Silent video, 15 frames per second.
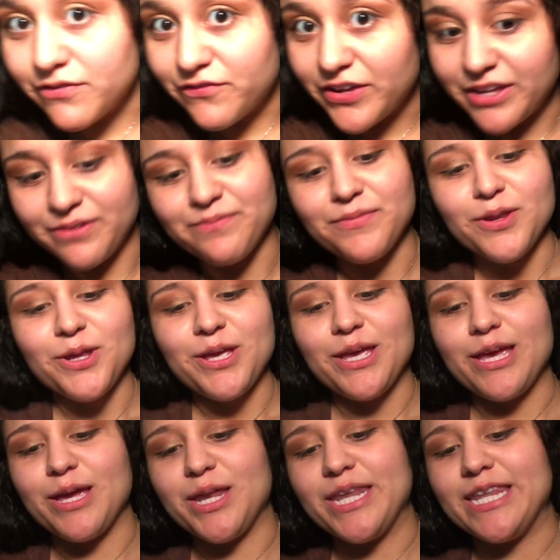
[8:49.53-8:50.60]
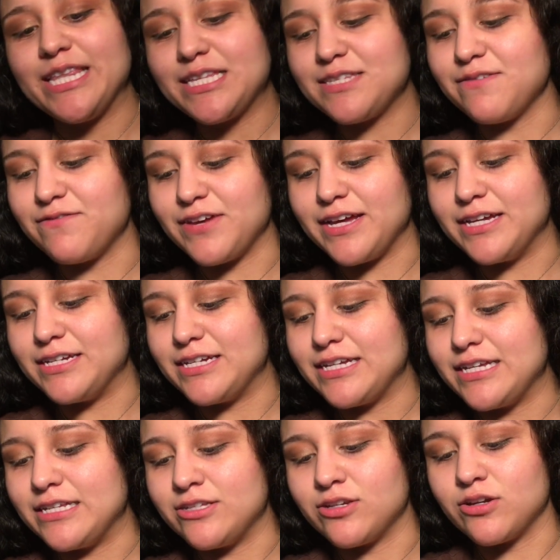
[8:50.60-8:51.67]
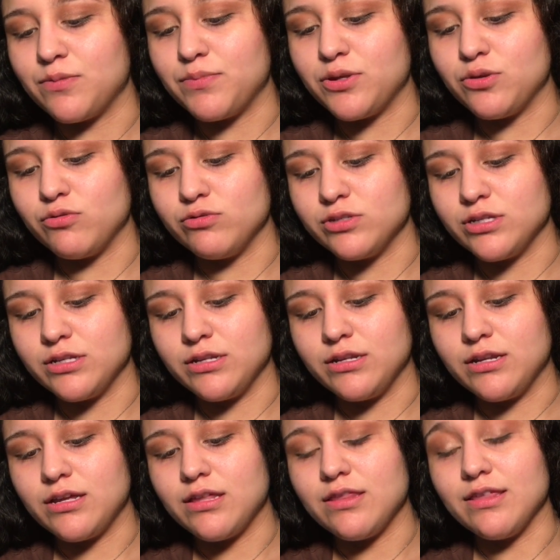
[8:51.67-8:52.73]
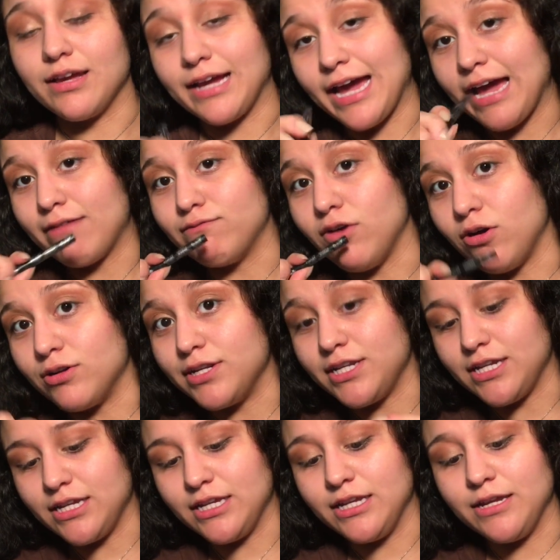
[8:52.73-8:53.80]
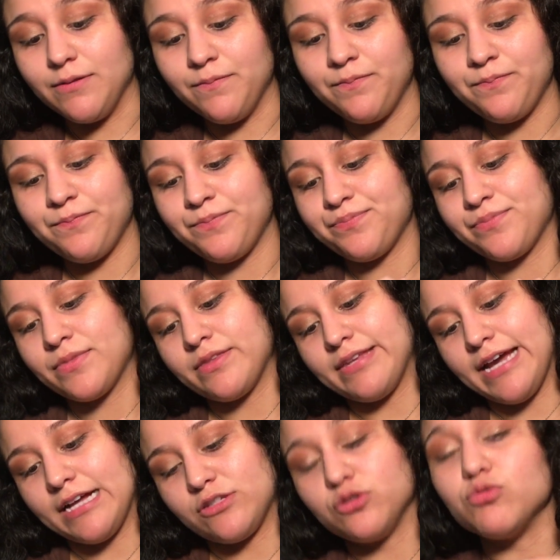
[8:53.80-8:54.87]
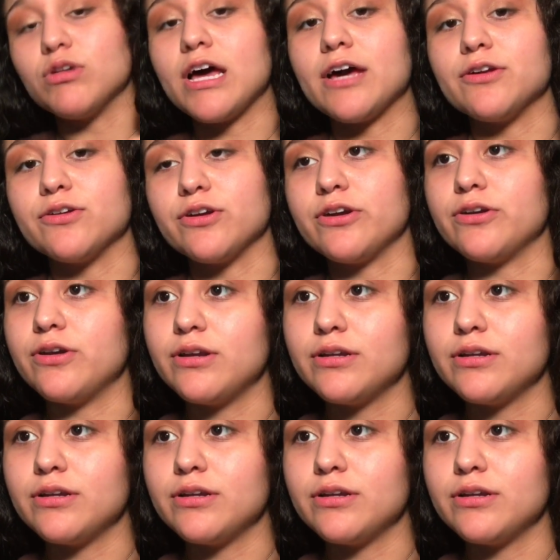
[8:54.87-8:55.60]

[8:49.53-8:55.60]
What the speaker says: event, and this event is gonna be using the Kat Von D tattoo liner,